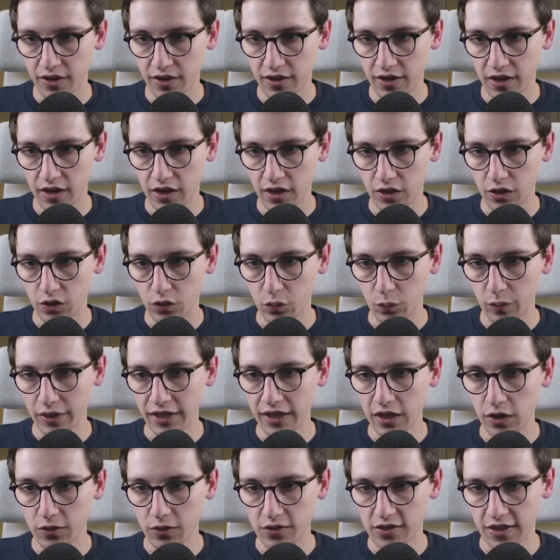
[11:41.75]
I'll
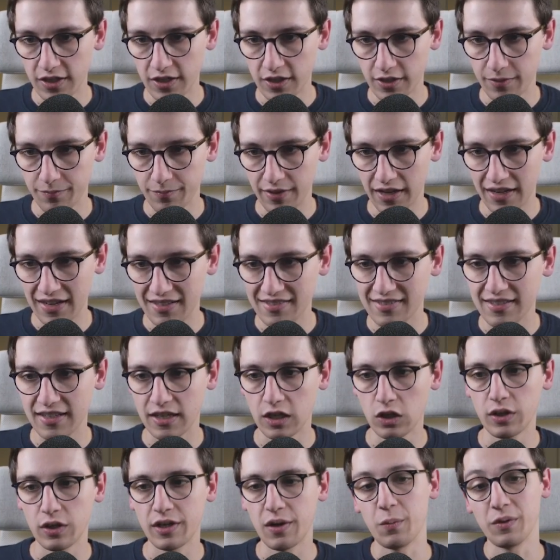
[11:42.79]
reload here, and let's take a
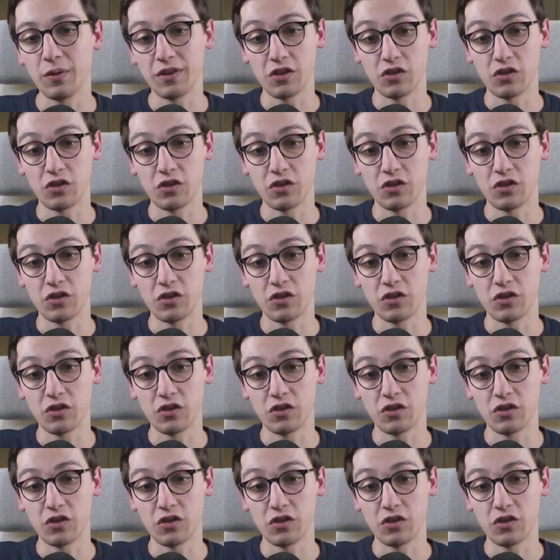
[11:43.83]
look at what the